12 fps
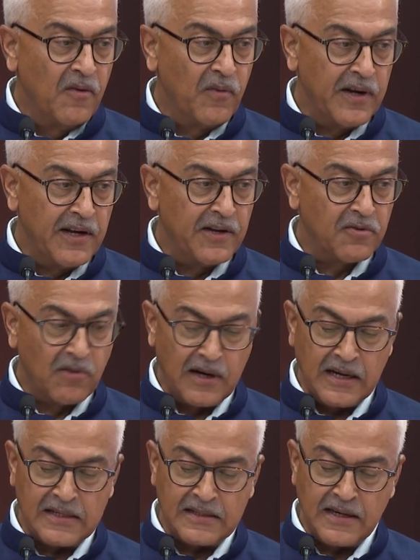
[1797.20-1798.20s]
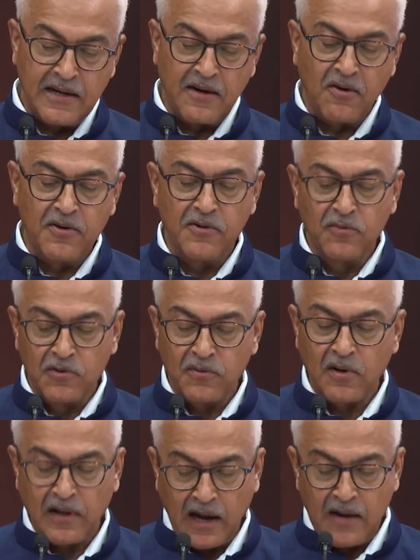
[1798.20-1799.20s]
we need to understand now, use
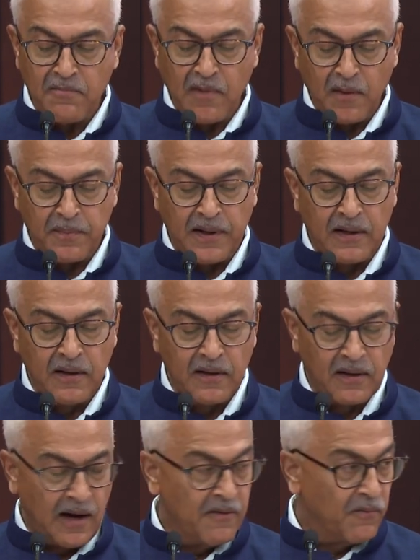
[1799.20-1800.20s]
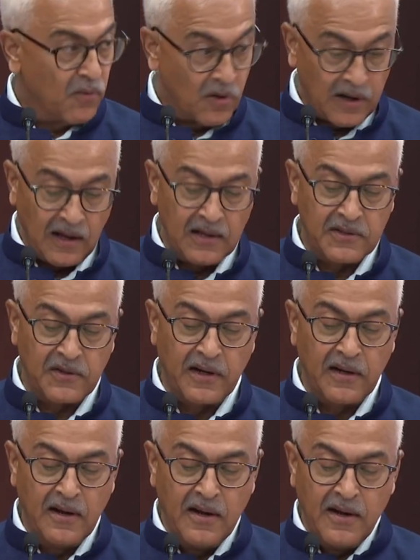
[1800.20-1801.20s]
for crime mapping, crime forecasting,
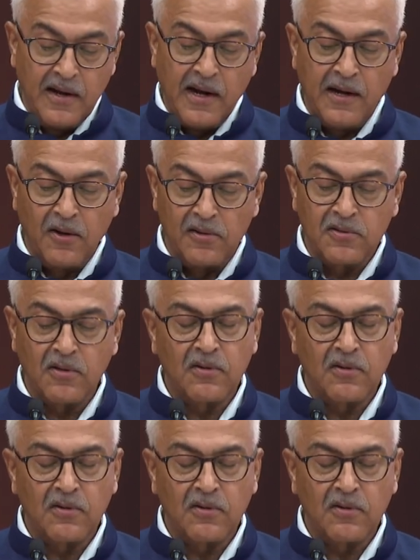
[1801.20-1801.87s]
and also